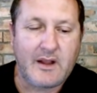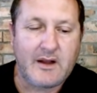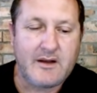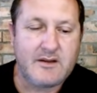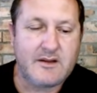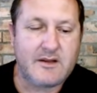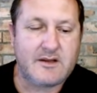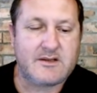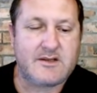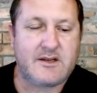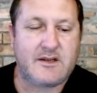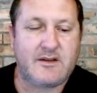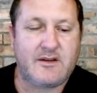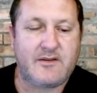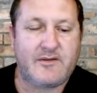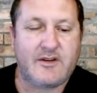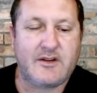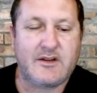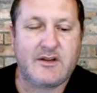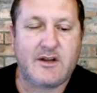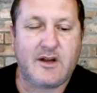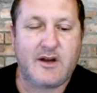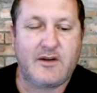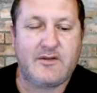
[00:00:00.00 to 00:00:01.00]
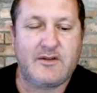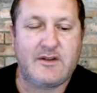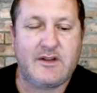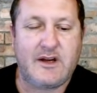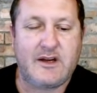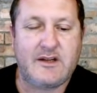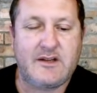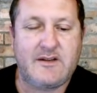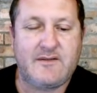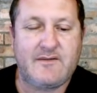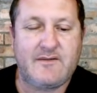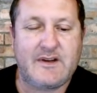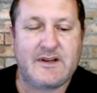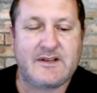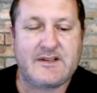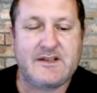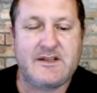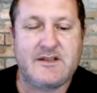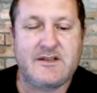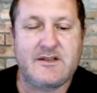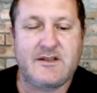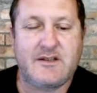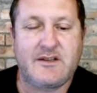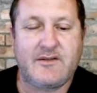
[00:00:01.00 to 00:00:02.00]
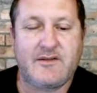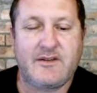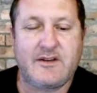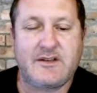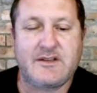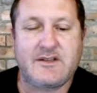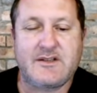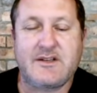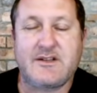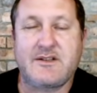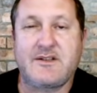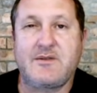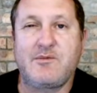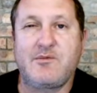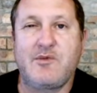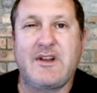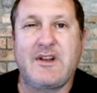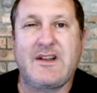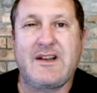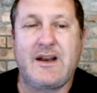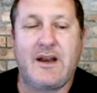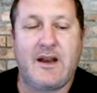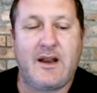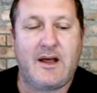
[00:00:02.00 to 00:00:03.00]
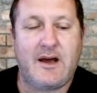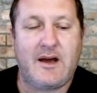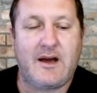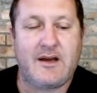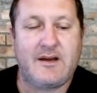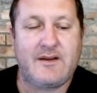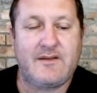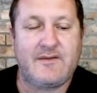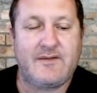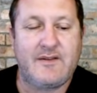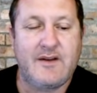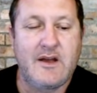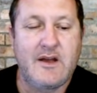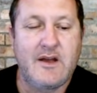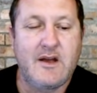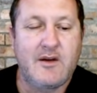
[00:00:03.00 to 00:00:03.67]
The South African COVID 19 vaccine certificate system went live